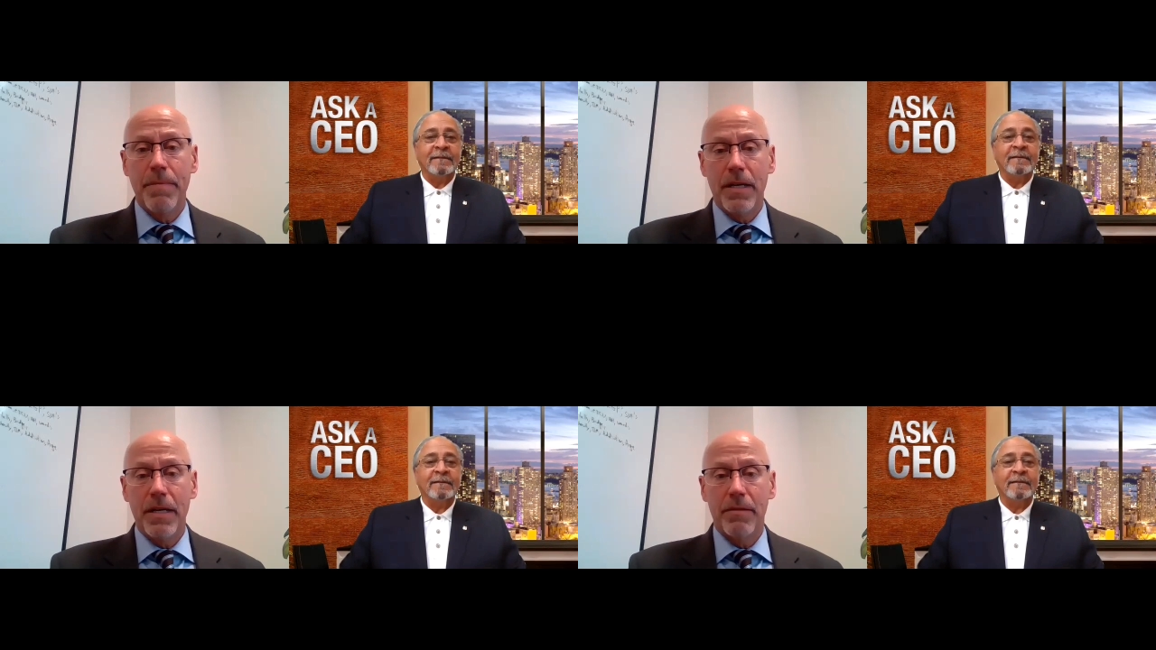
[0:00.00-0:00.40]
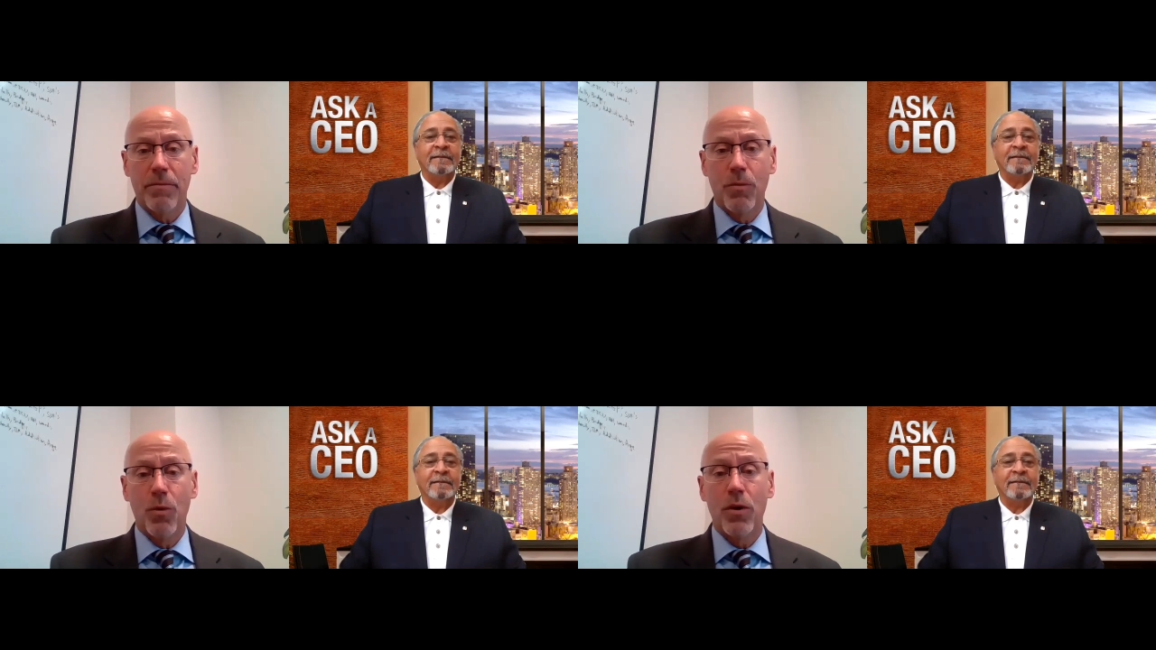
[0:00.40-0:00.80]
Speaker 1: uh,
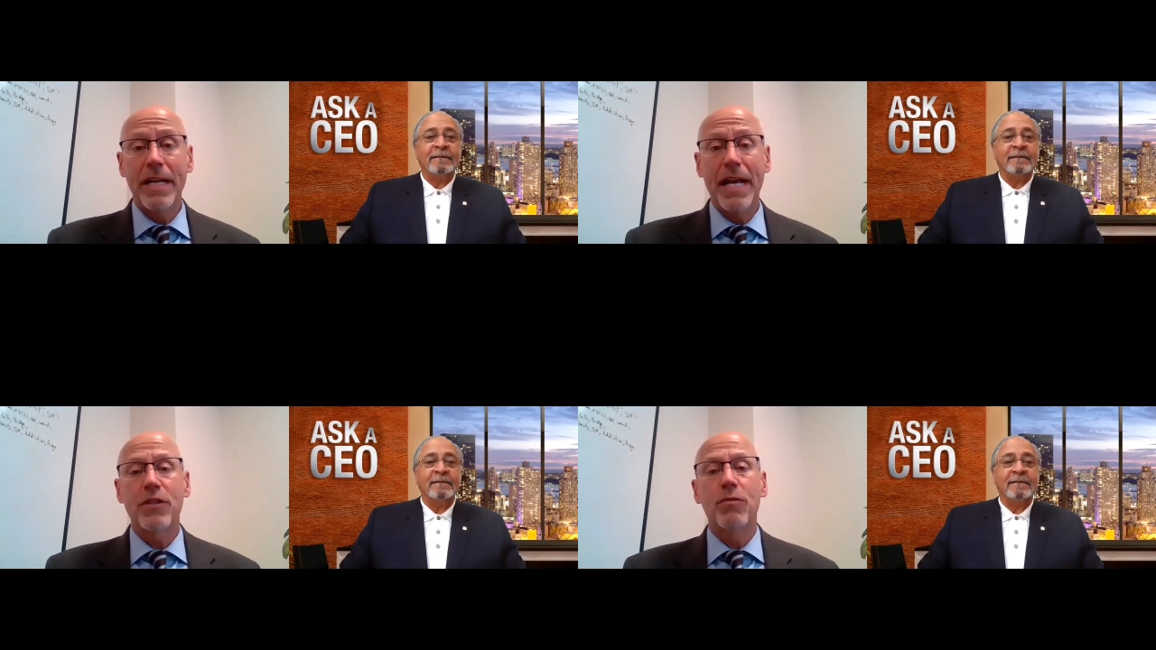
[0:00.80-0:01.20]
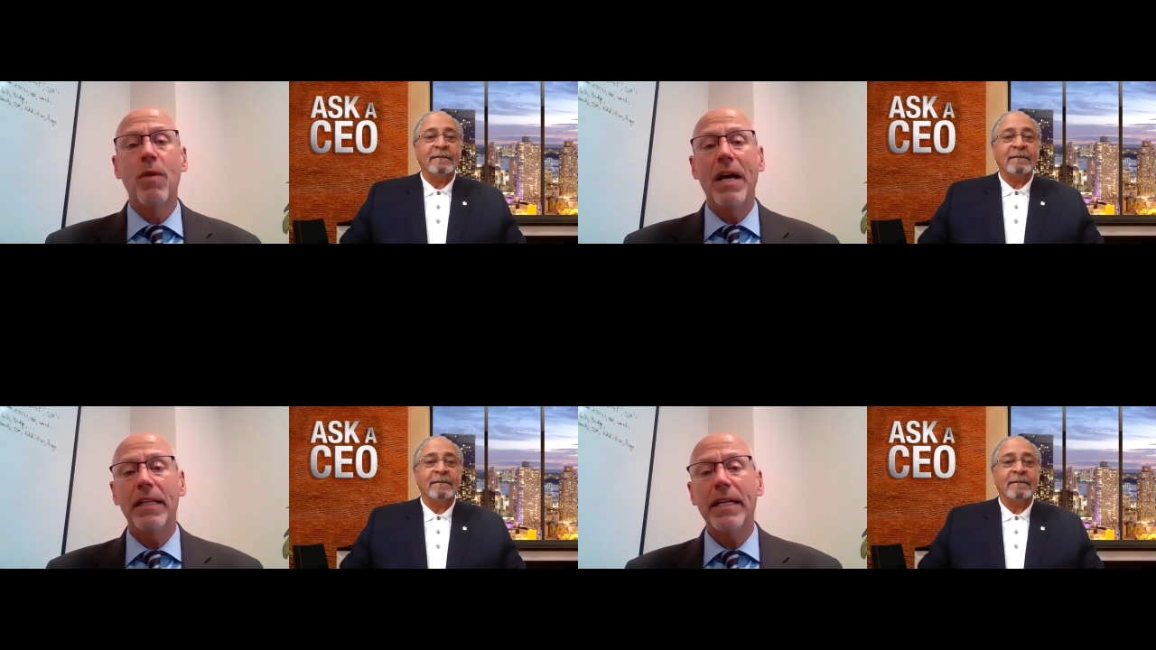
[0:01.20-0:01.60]
reward as
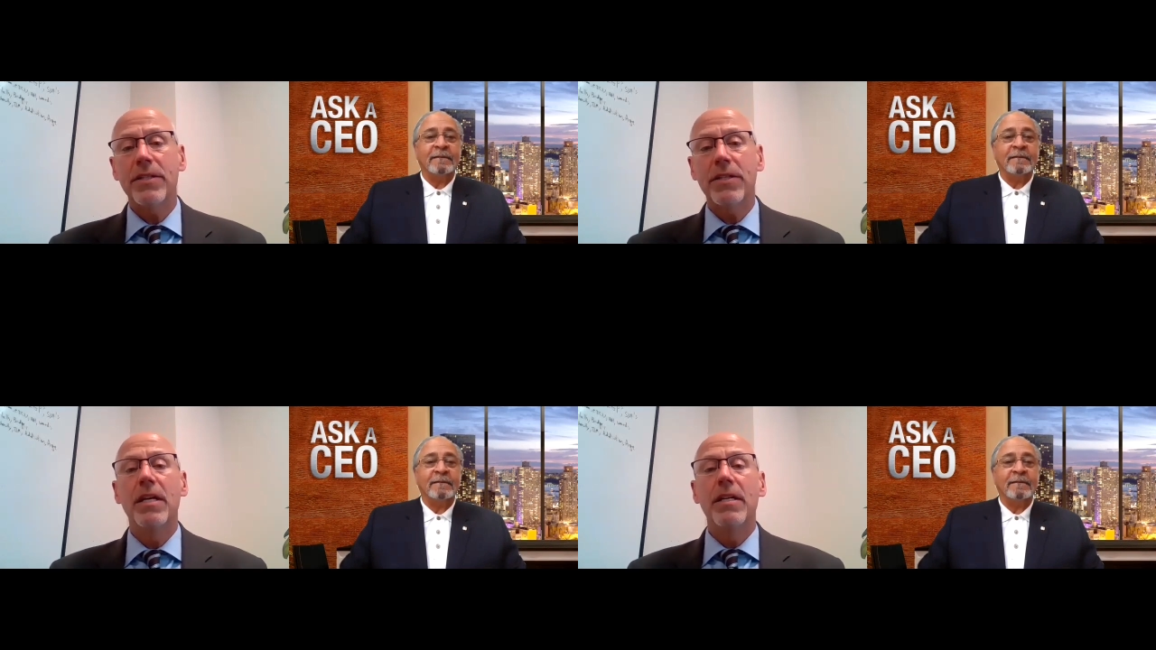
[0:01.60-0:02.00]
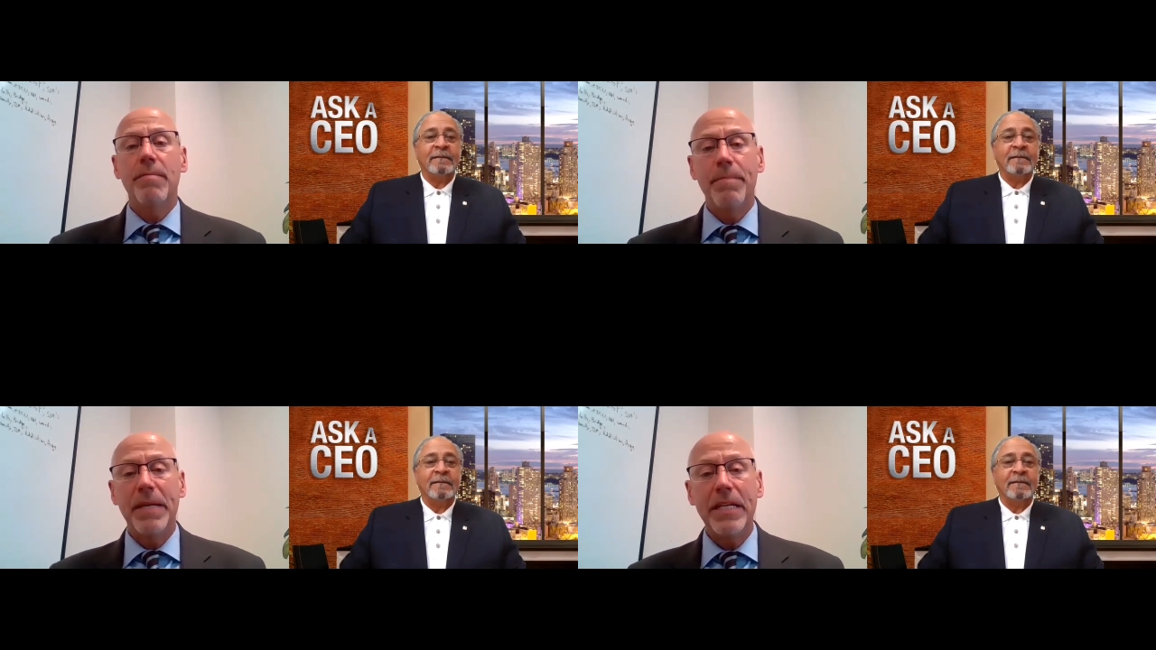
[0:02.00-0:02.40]
well as
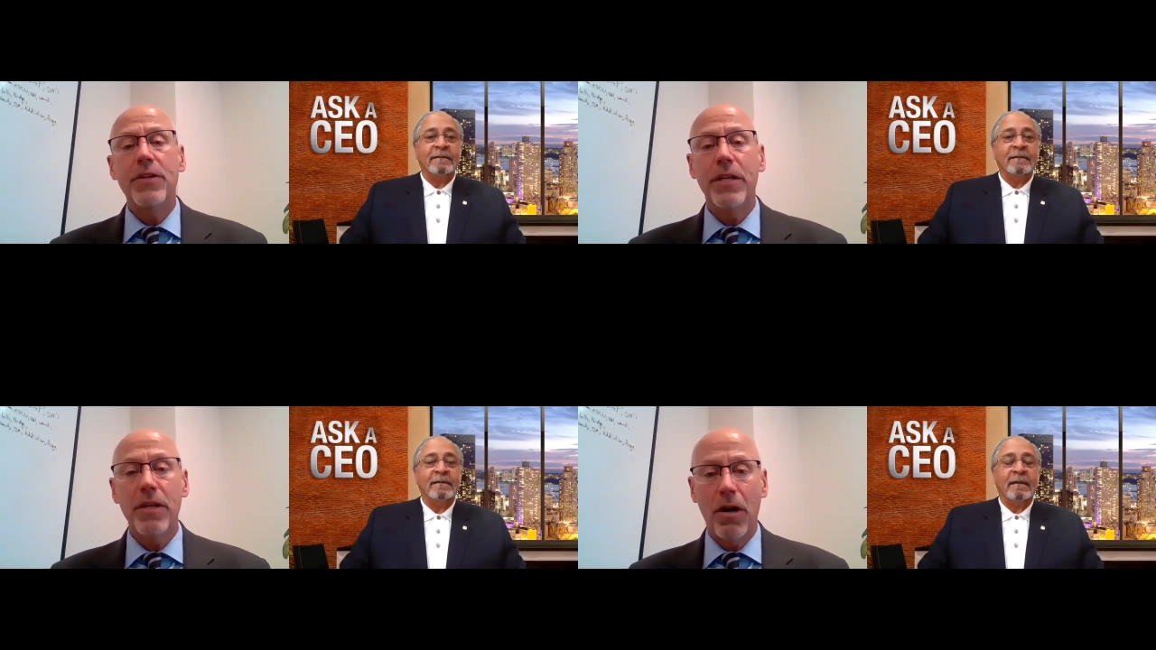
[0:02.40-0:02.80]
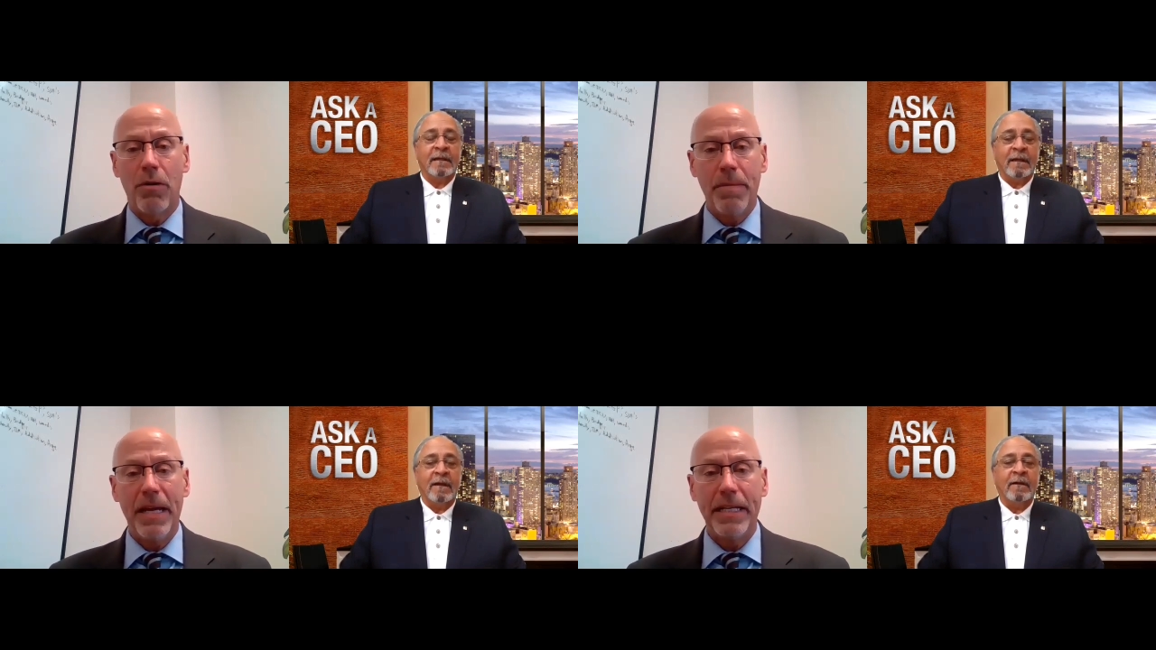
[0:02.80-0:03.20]

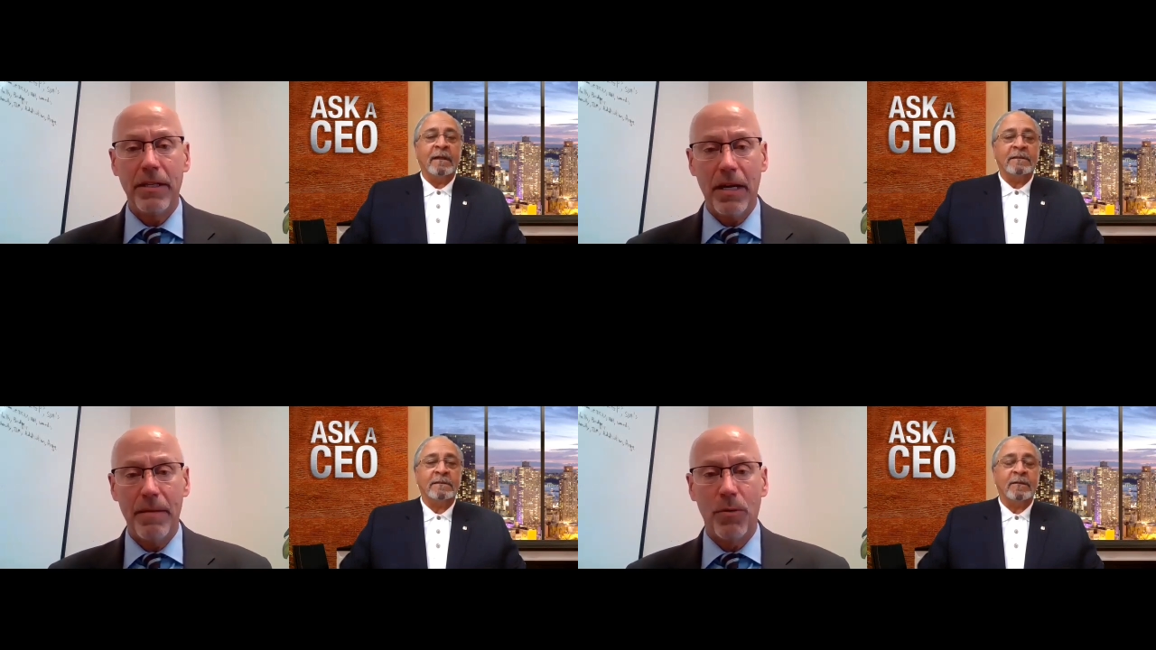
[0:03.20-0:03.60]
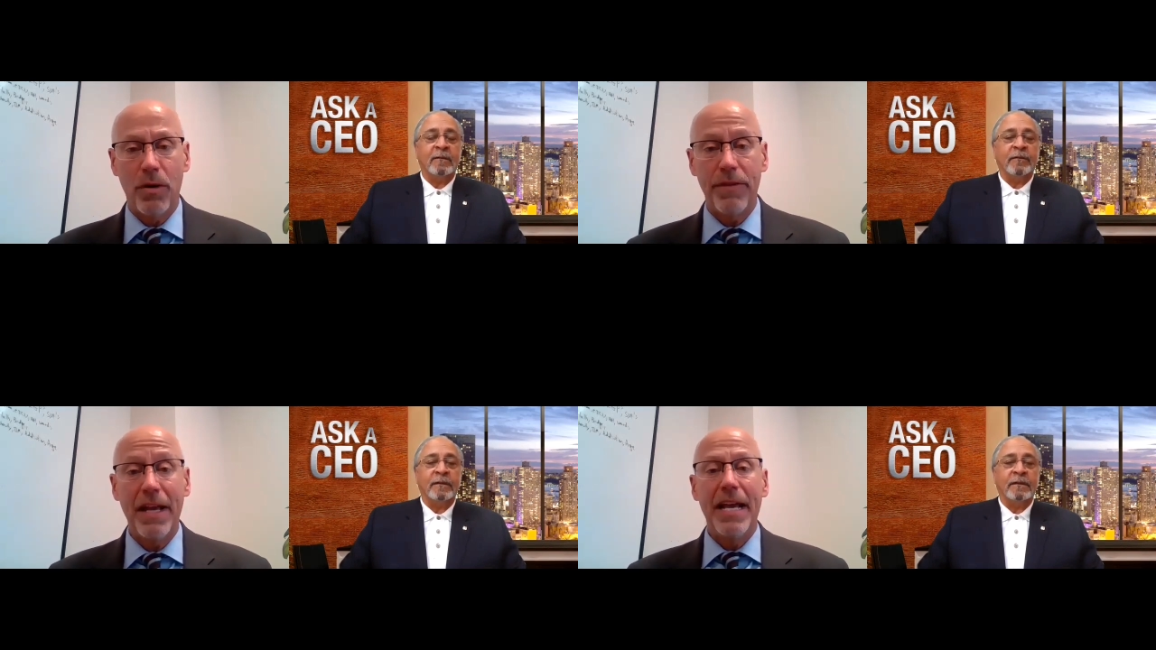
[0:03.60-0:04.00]
PTO, paid time
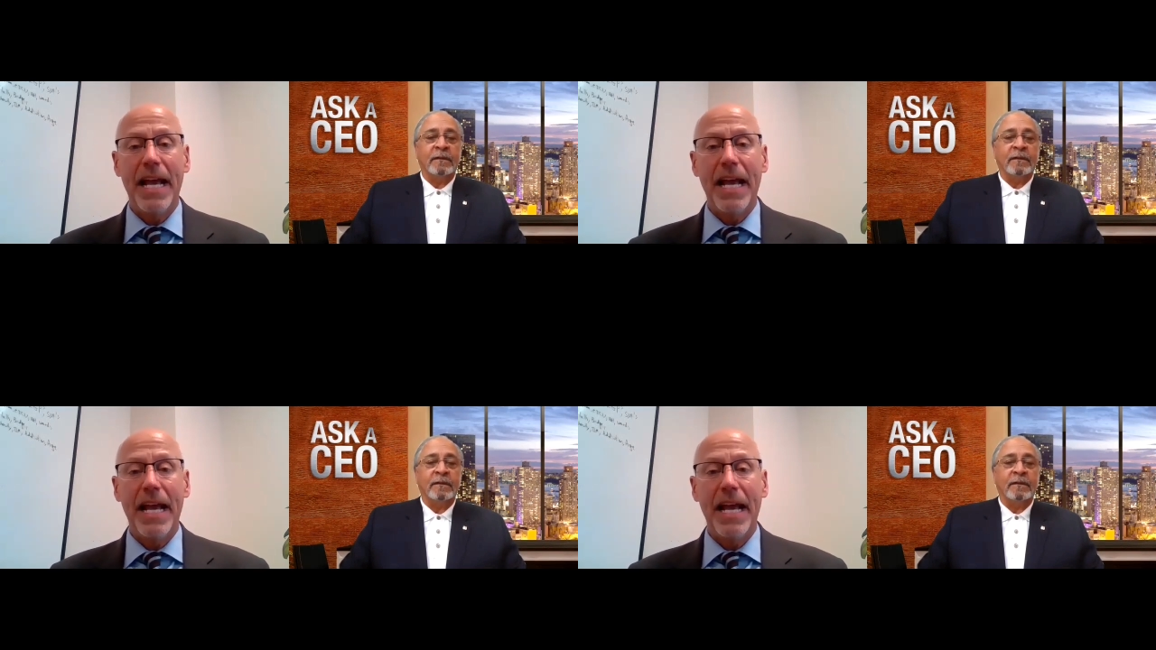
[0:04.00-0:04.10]
off,